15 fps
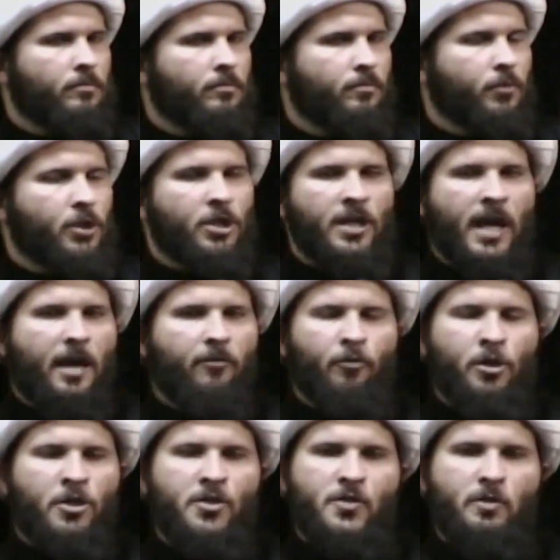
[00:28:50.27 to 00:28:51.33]
He didn't have
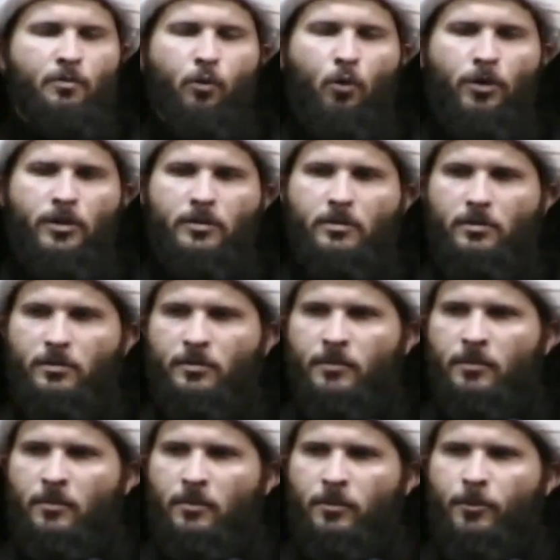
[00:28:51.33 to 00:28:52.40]
any support.
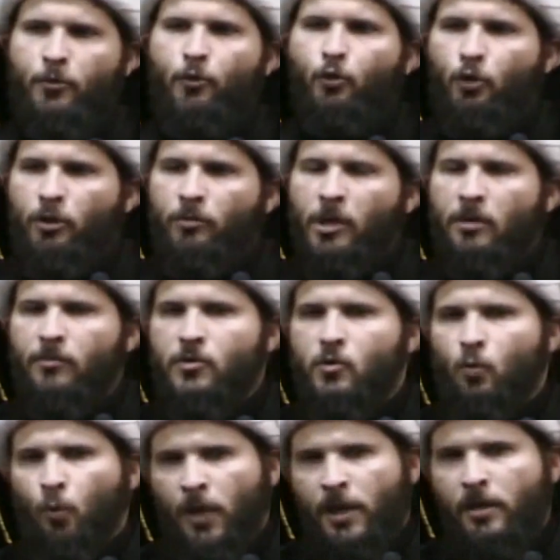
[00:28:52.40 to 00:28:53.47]
Your imam is
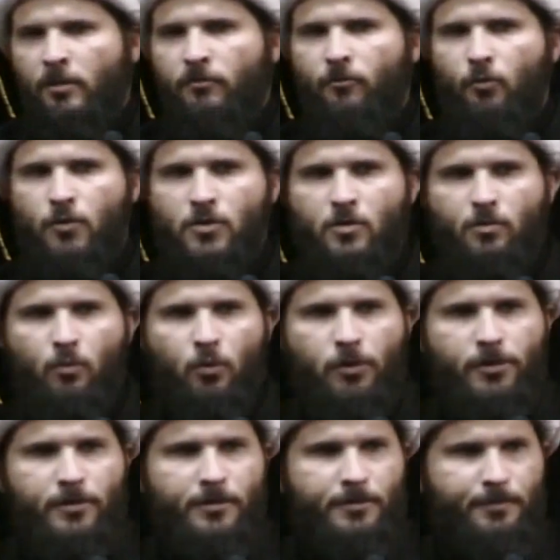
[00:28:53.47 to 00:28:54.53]
waiting for
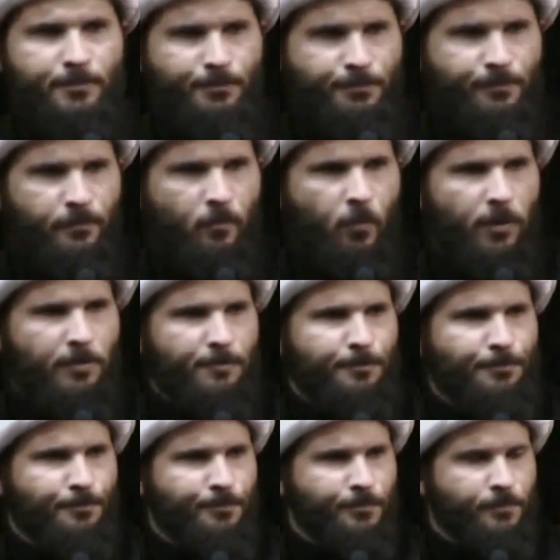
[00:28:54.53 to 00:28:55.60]
support. Right?
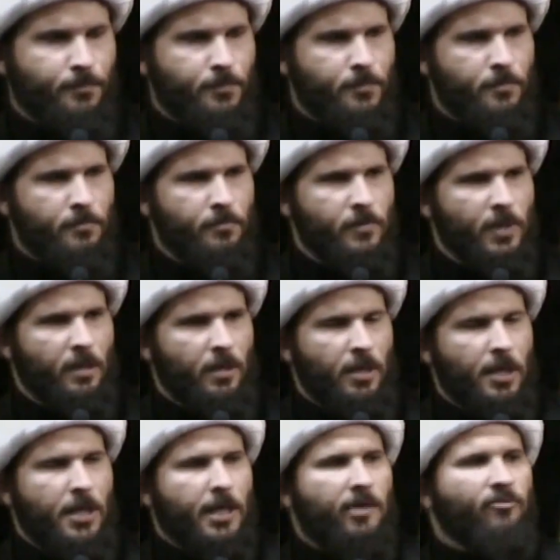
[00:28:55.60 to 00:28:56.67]

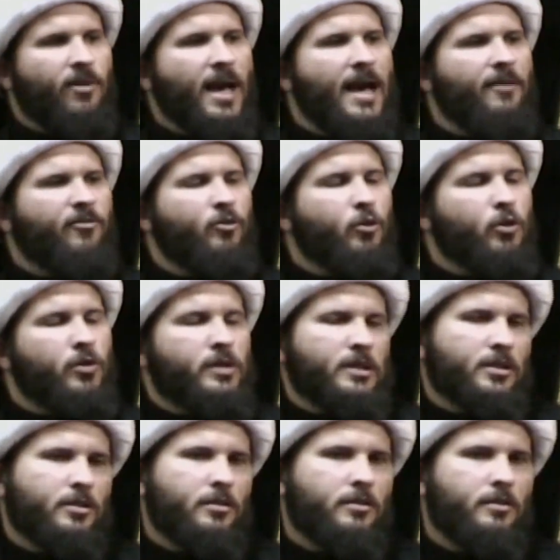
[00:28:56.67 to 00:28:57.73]
If after
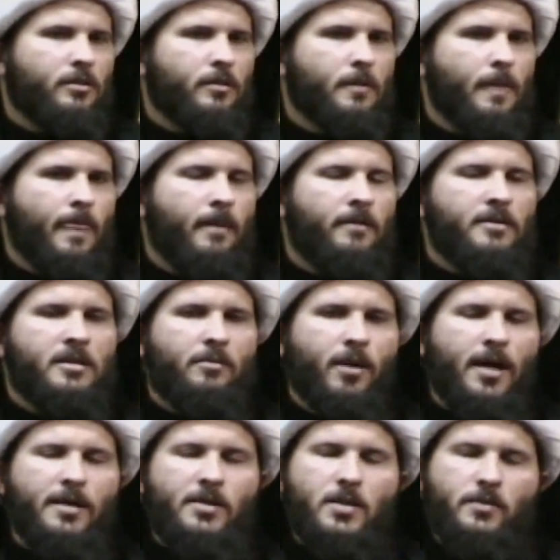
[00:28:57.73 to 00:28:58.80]
the
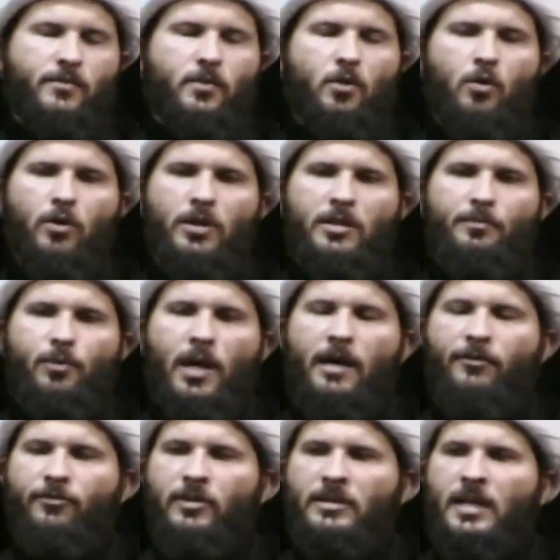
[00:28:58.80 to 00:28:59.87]
demise of the Holy
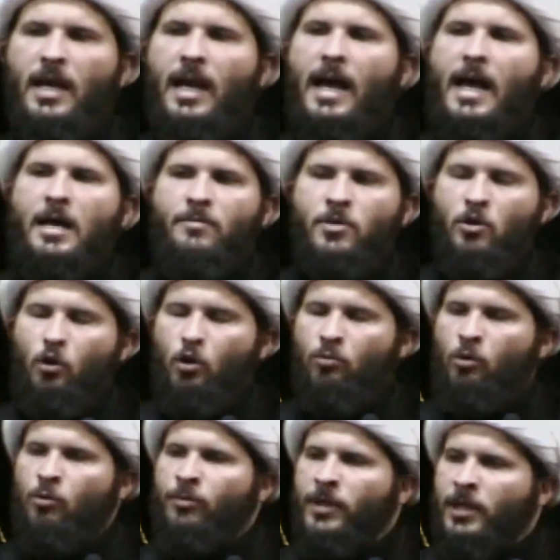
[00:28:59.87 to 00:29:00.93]
Prophet, Amir
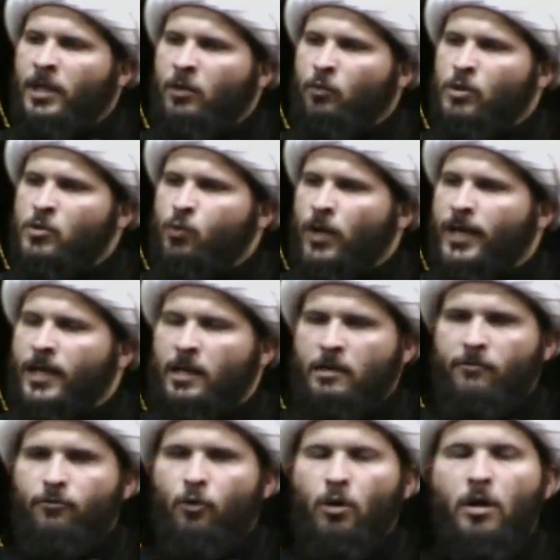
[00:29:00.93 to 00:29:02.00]
al-Mu'mineen was
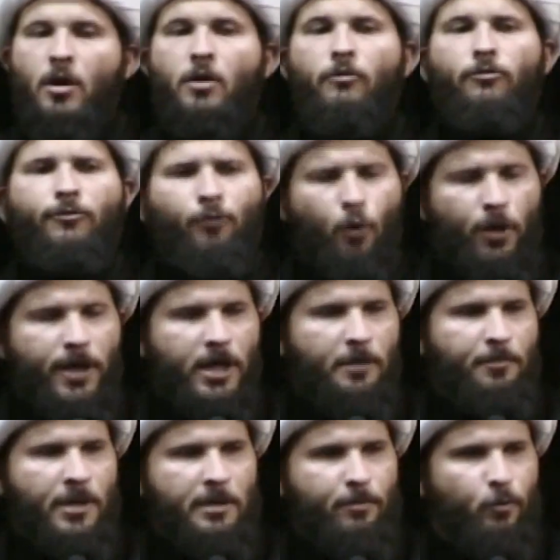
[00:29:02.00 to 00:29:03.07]
waiting for 40
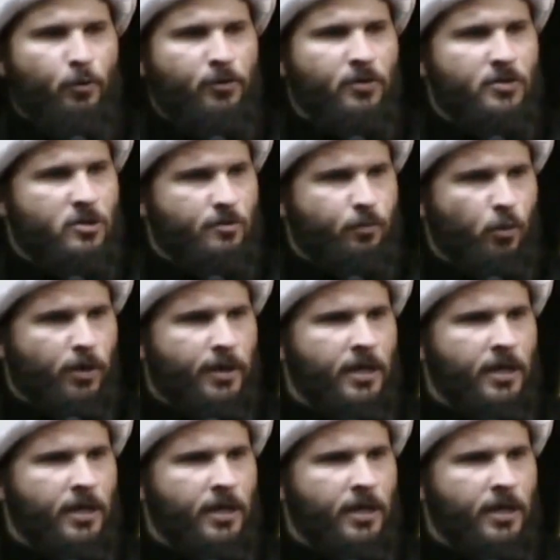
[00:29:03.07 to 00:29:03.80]
people to support